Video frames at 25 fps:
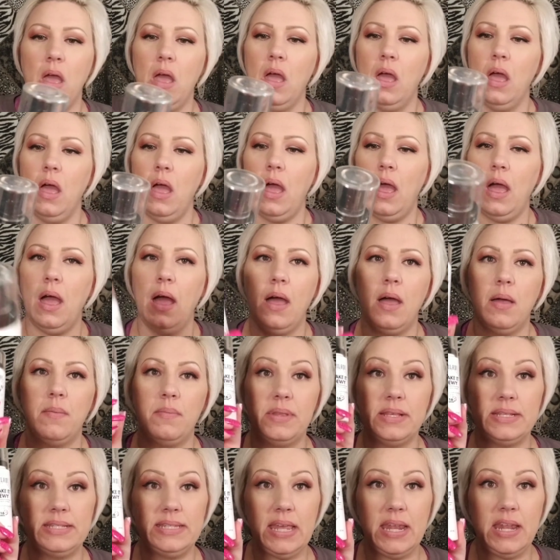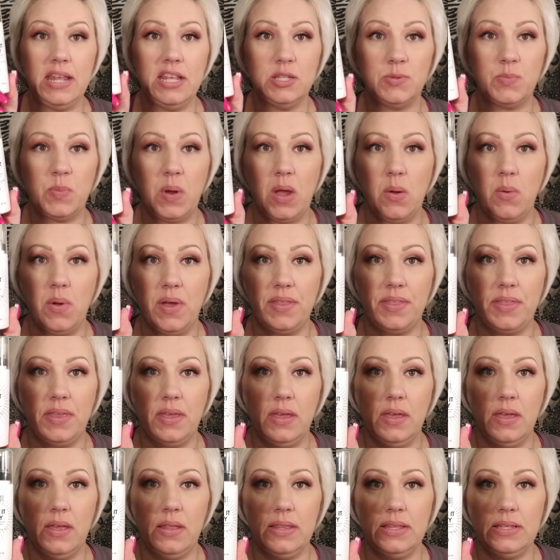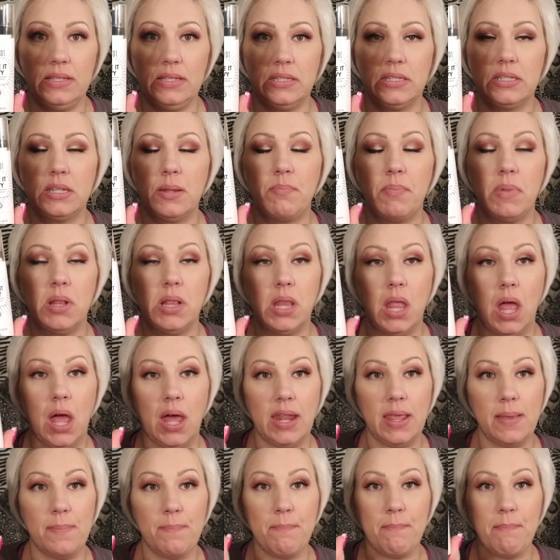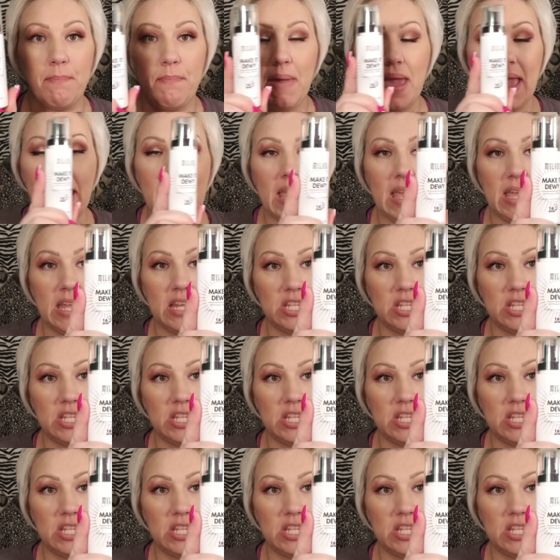the setting spray with it. This is the Milani Make It